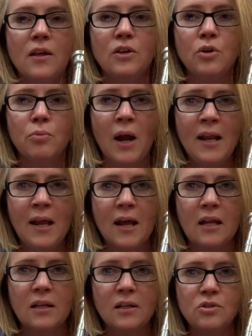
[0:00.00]
Your right
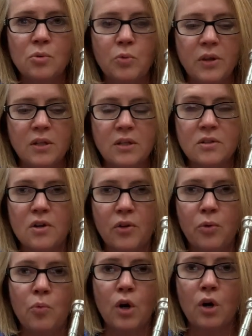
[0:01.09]
hand is the one that does all
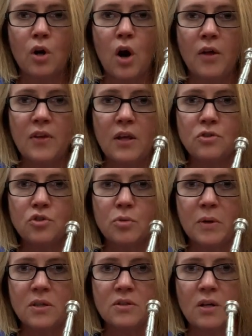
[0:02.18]
the work on the
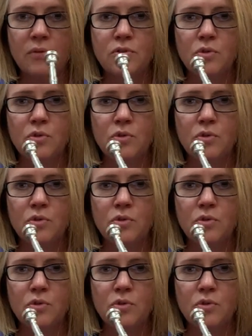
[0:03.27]
instrument itself.